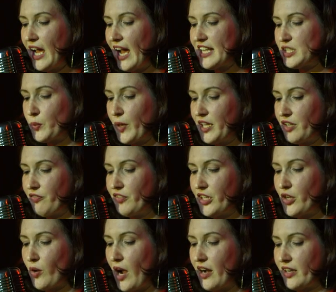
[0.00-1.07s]
as a way to
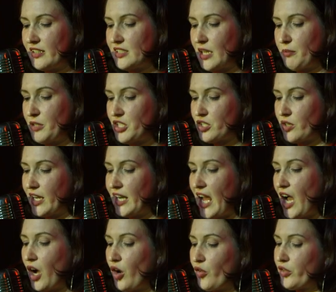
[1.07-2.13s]
figure out and demonstrate
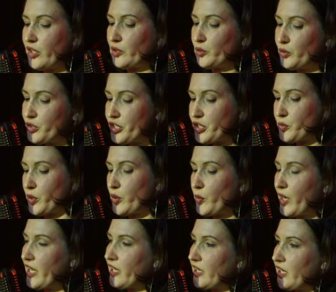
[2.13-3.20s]
how the illusions were
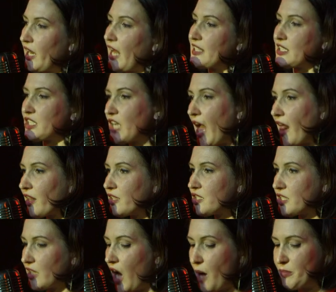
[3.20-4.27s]
created, as a challenge
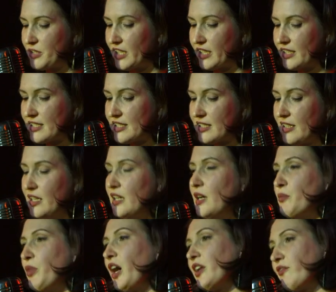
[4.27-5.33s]
in optics.
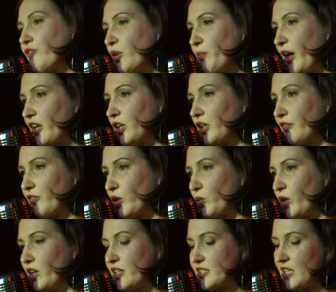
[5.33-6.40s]
But for better or for
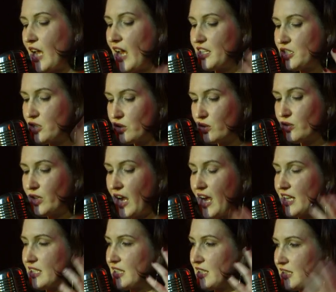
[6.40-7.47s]
worse, as soon
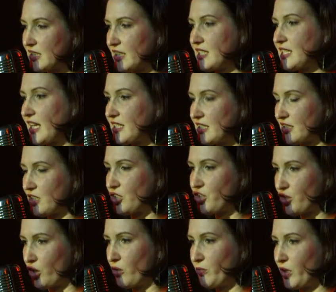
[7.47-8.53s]
as his success as a
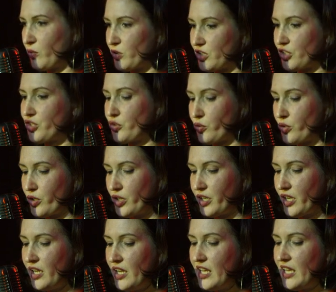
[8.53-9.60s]
showman was assured,
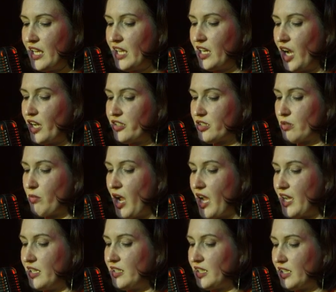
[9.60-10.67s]
it
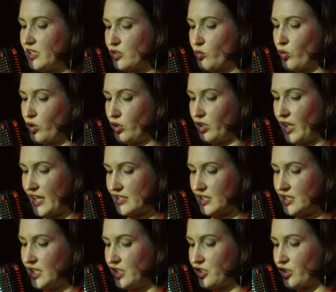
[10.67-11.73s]
undermined his role as a
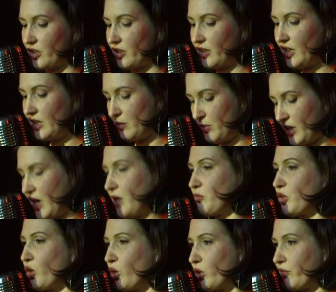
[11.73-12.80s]
teacher. He became
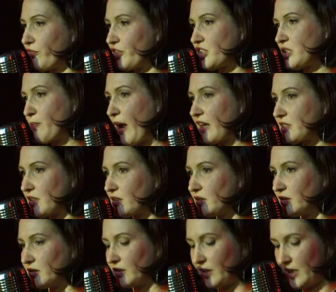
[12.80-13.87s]
known for
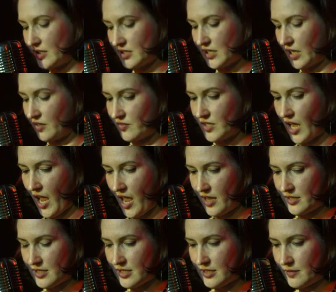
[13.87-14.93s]
spectacle instead of
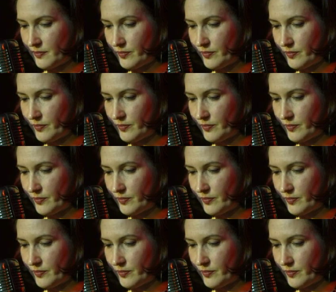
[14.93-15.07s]
science.